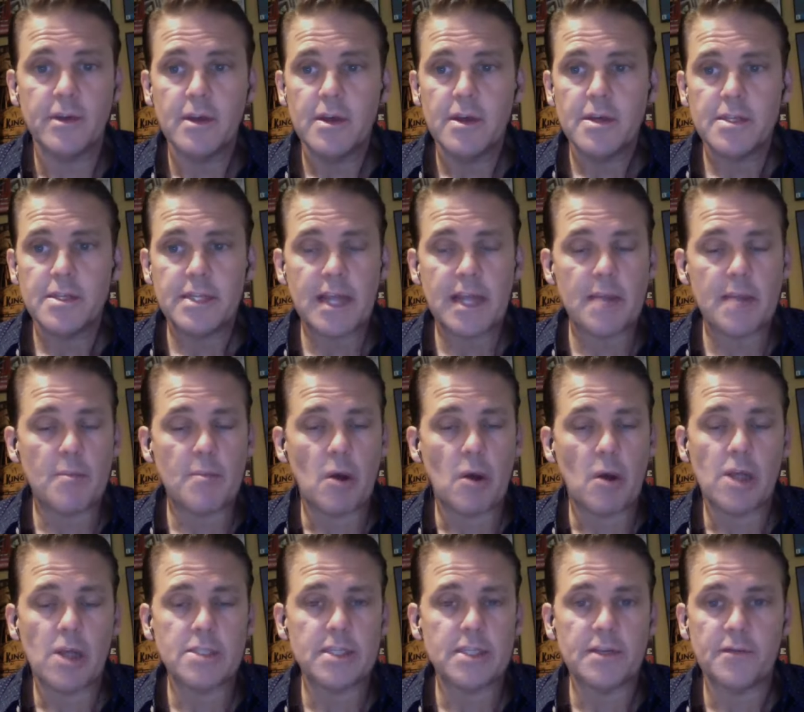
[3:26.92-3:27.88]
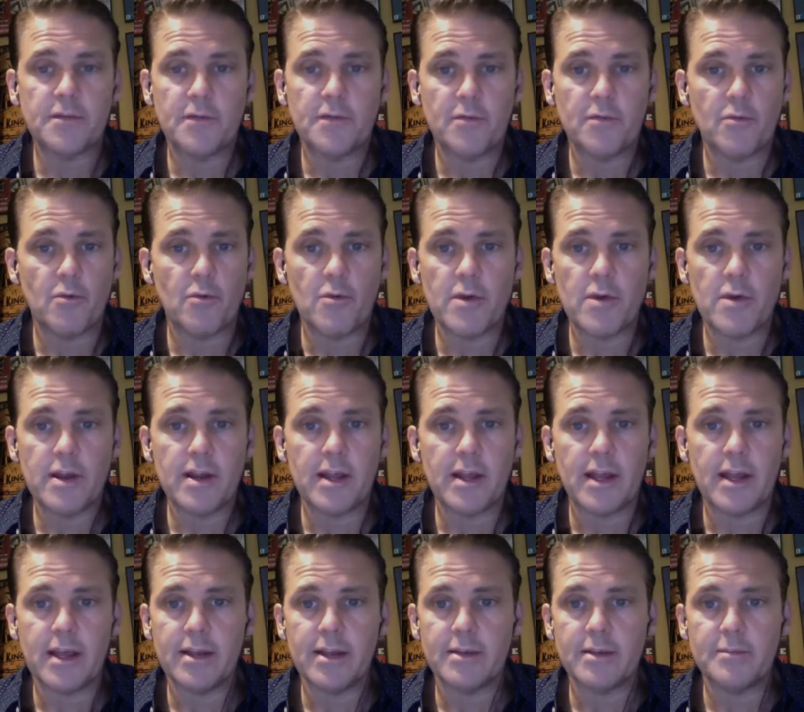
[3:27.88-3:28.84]
stayed positive through it.
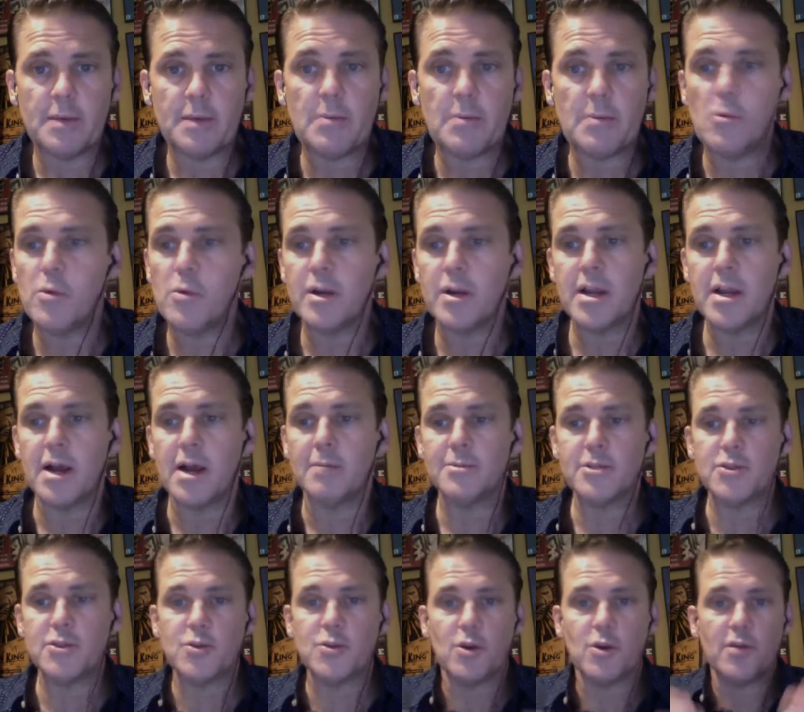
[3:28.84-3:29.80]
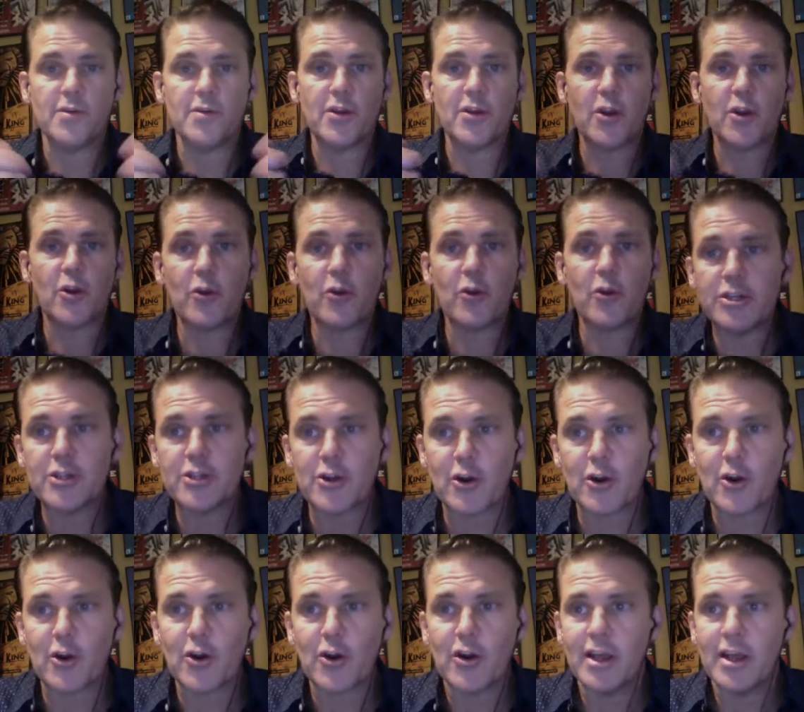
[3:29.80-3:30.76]
And people would come to sort of encourage
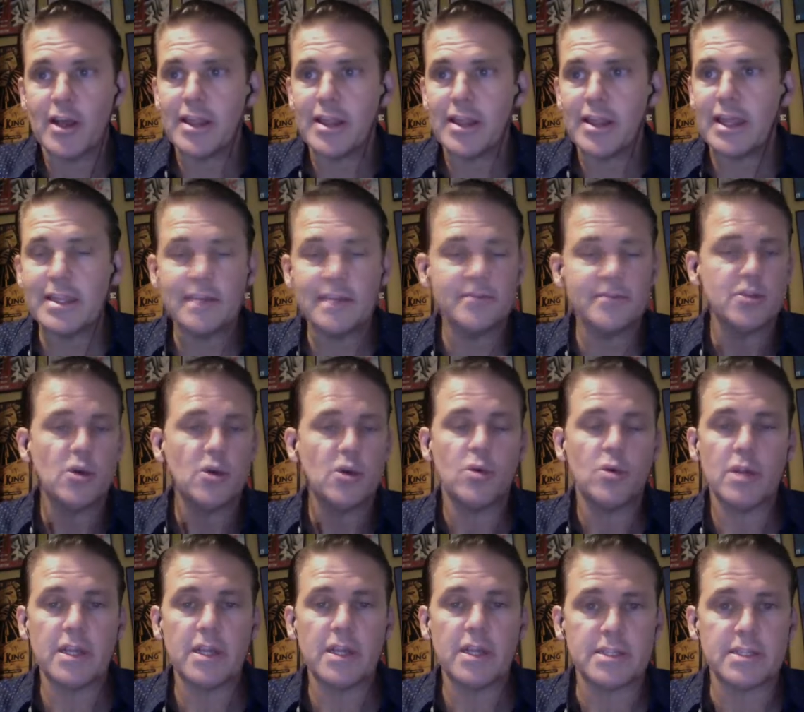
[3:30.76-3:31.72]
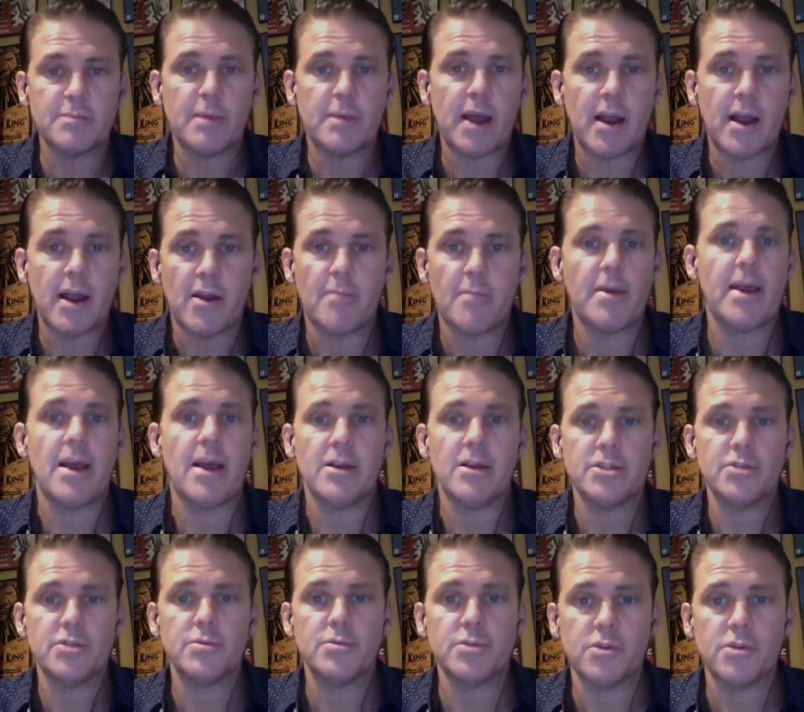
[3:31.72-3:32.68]
her, and they'd leave totally inspired by how
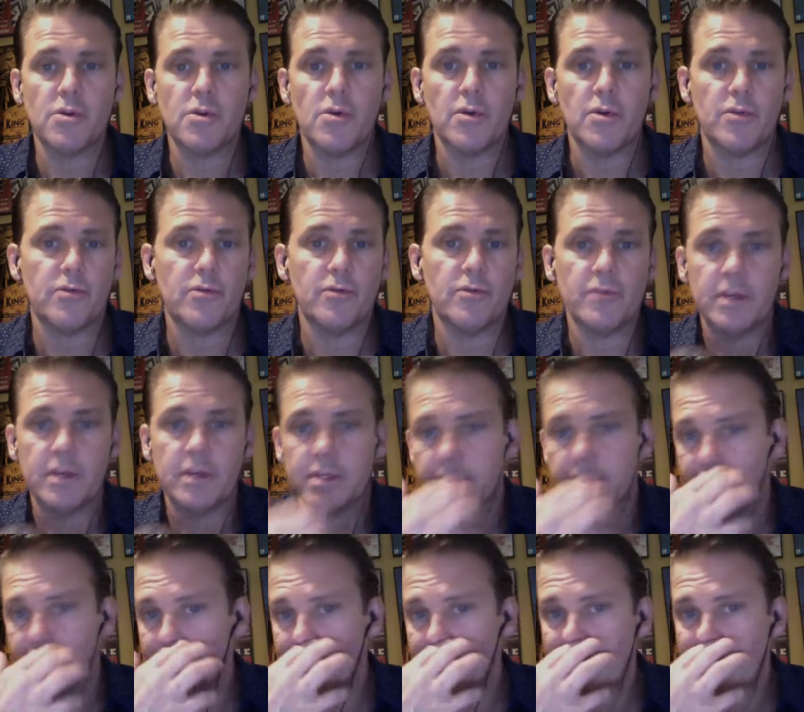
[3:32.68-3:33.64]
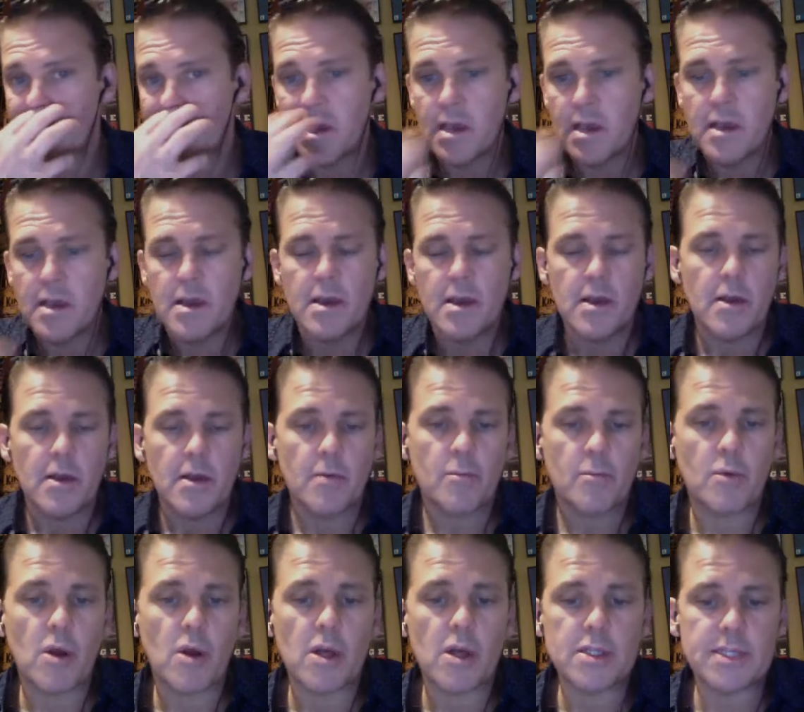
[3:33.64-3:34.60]
she was going through this
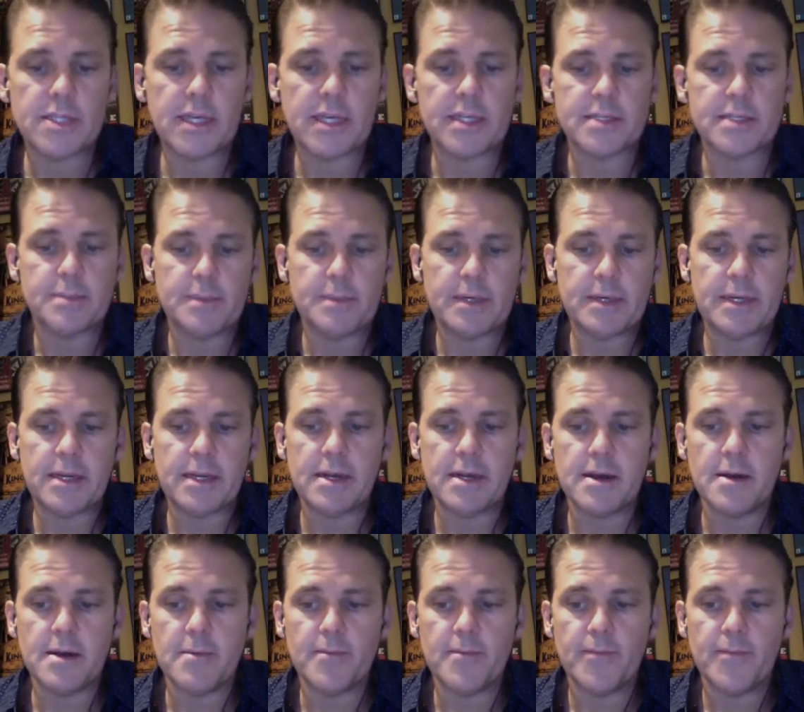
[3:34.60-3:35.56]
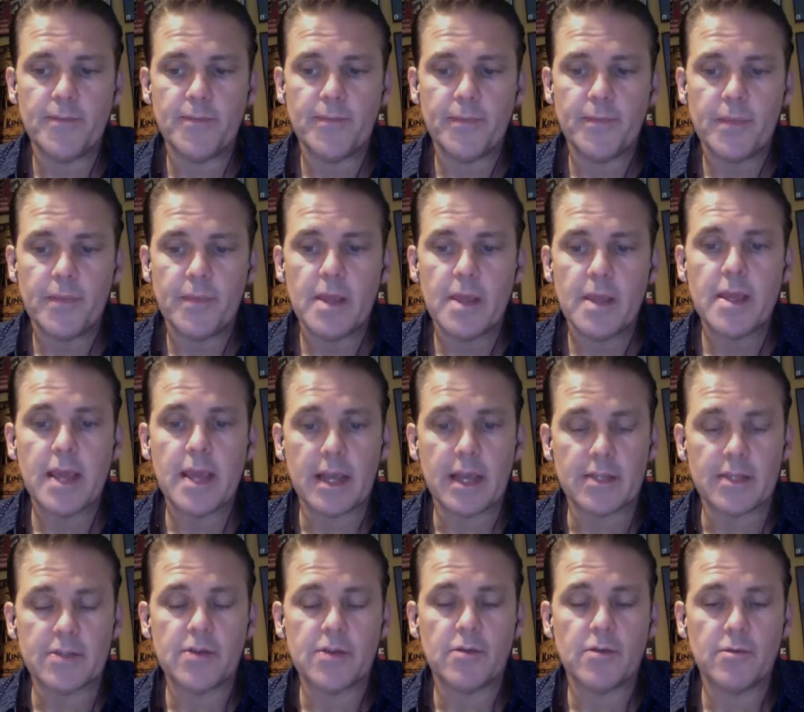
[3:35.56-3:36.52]
process. But um, yeah,
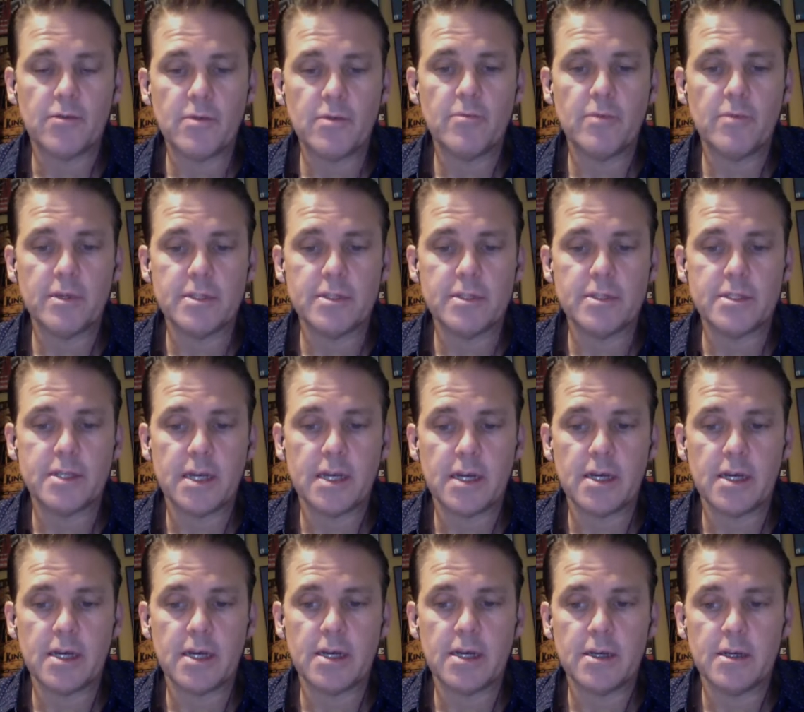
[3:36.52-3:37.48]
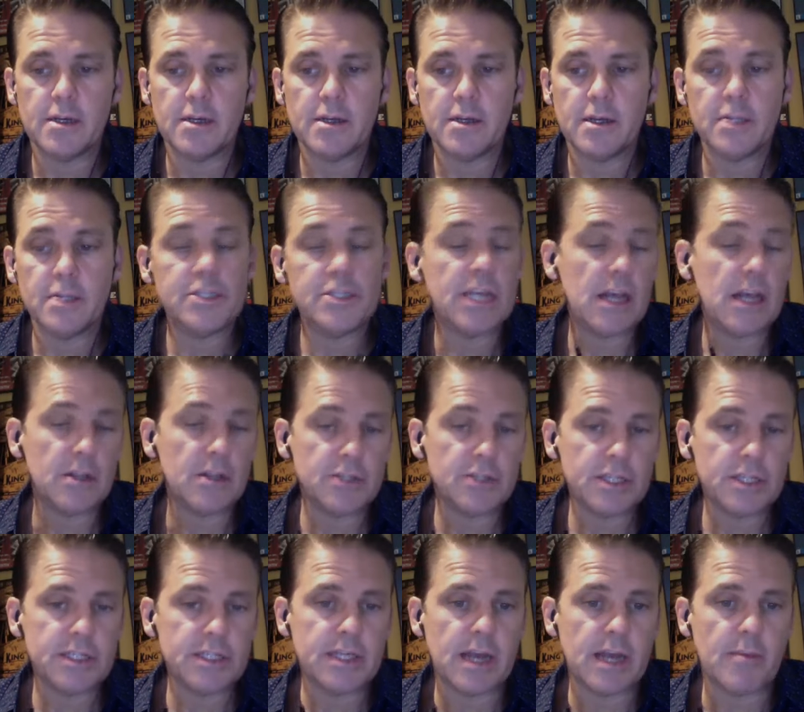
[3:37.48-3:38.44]
so it was uh, a
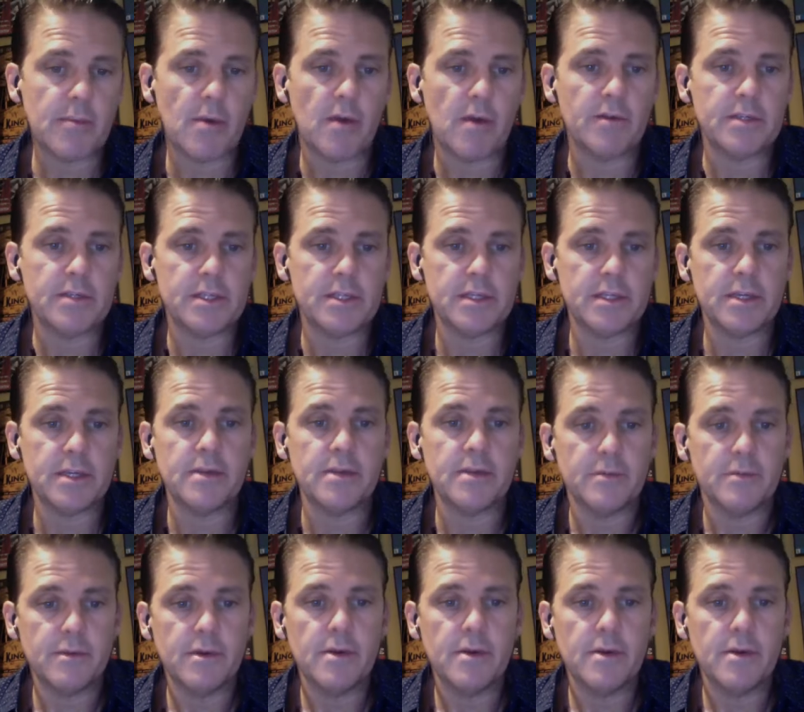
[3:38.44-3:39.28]
challenging time, obviously.